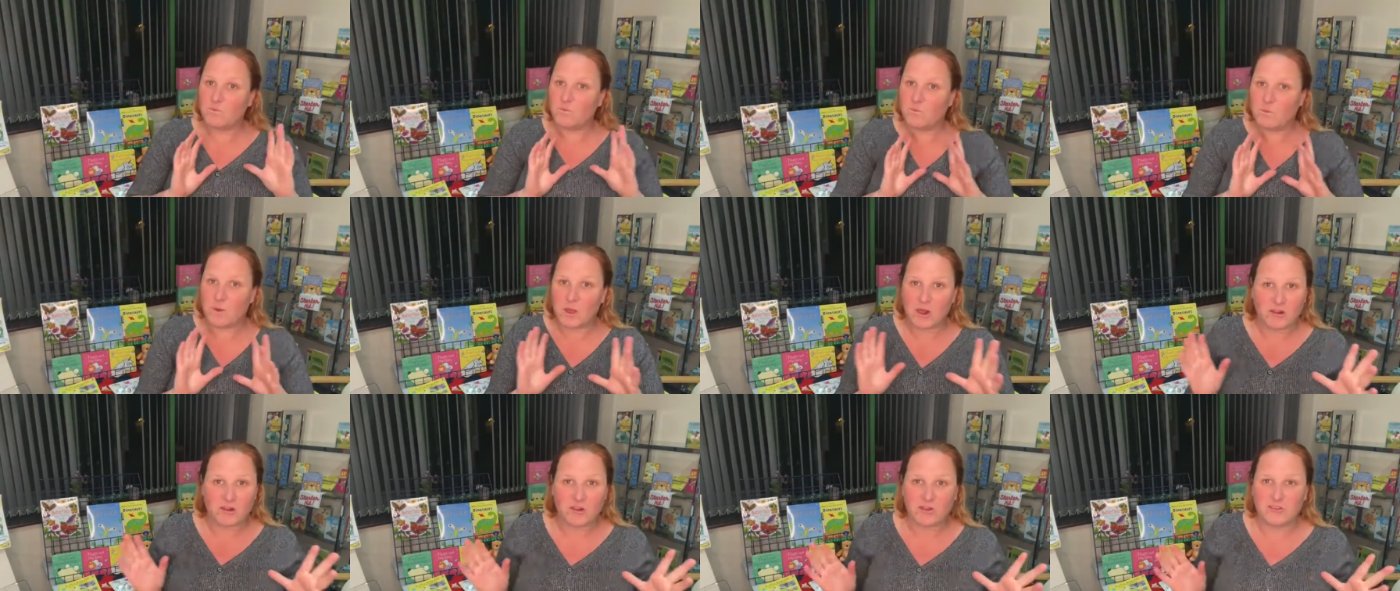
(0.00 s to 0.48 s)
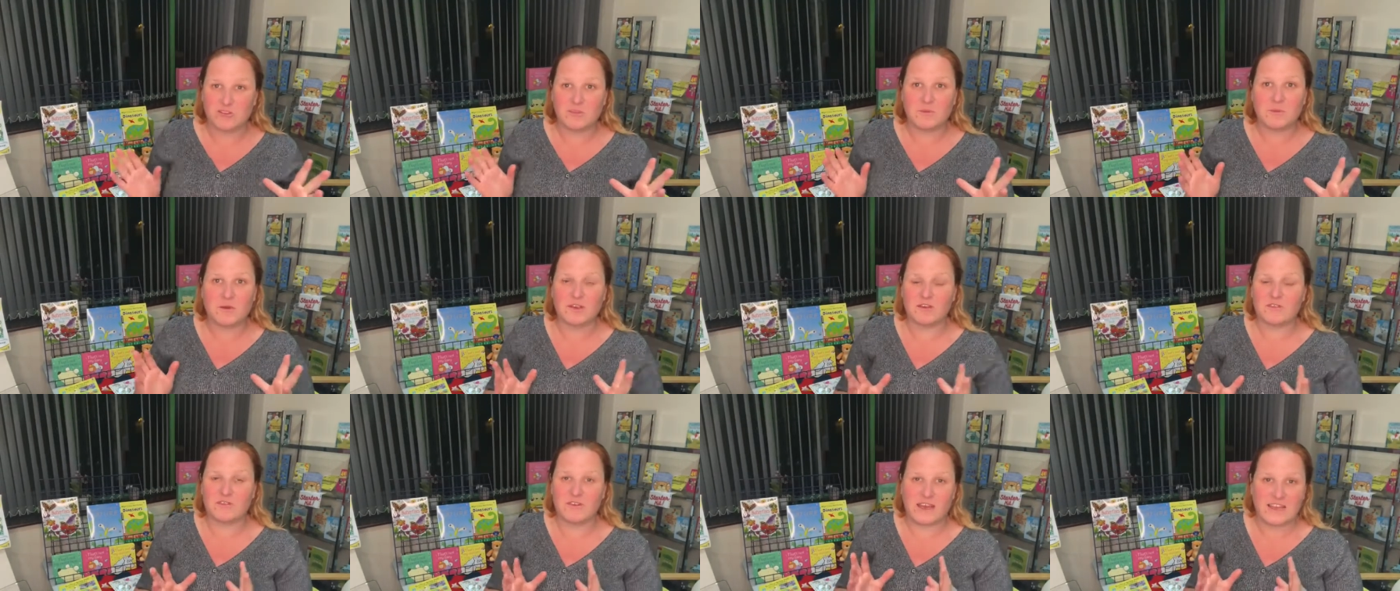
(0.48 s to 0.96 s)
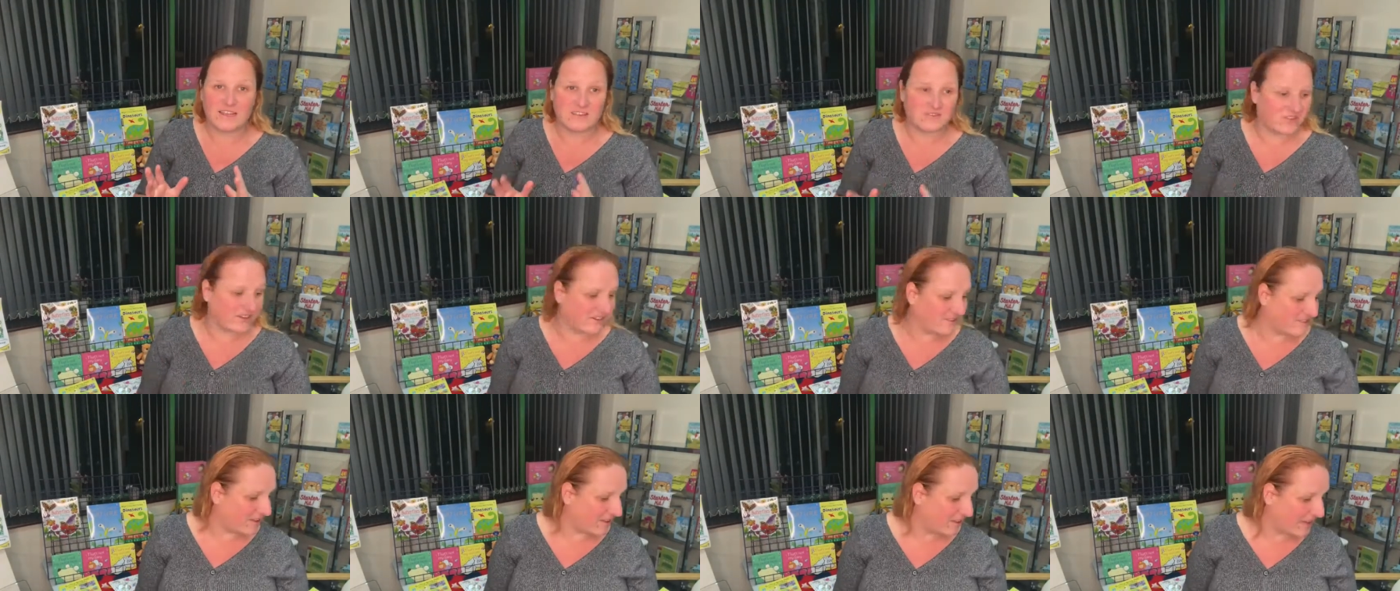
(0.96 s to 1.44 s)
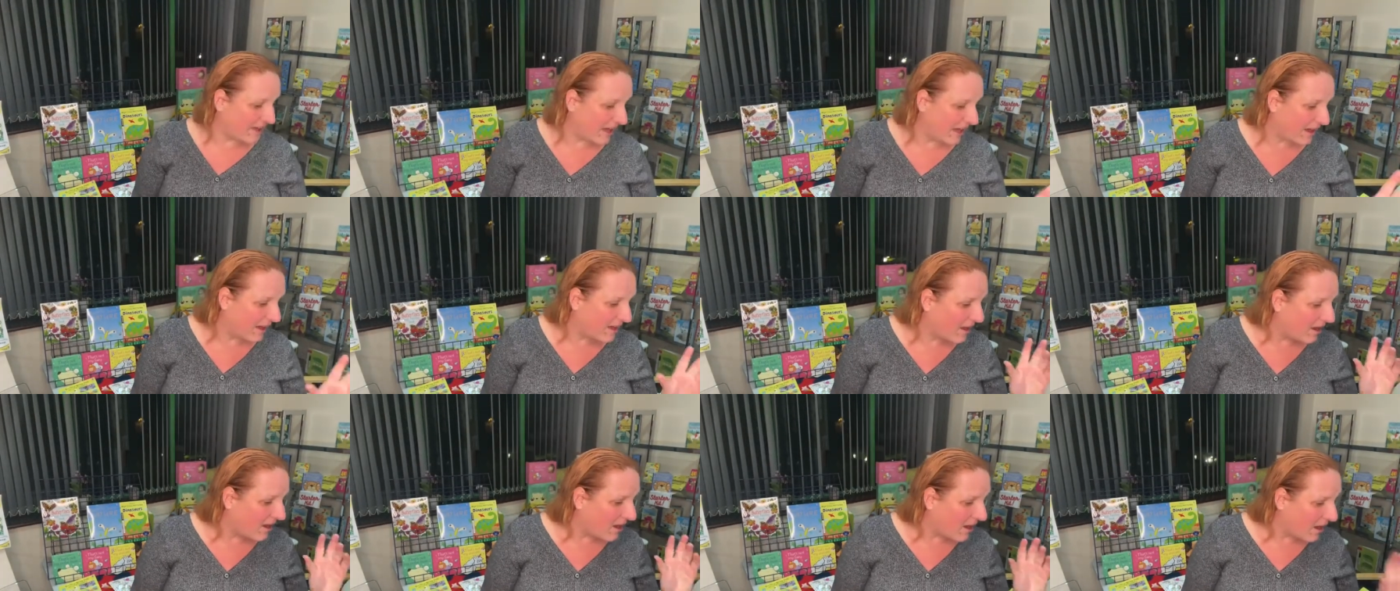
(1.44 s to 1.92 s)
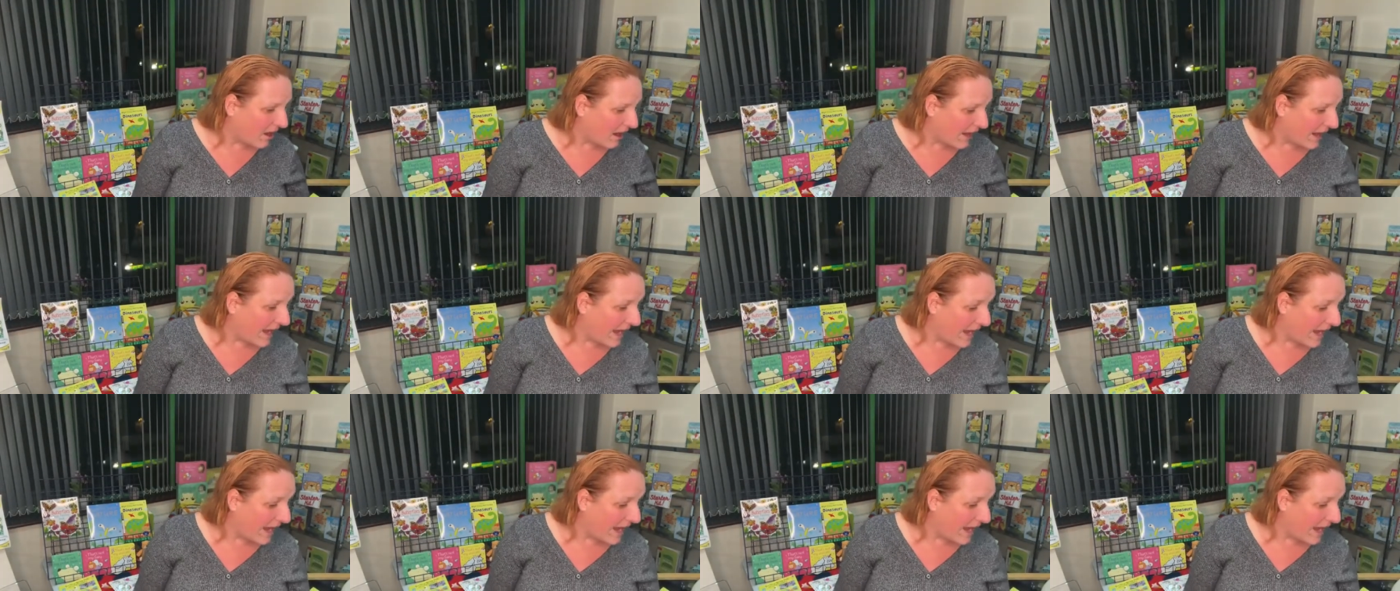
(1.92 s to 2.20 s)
but lots of book fairs, things like that, I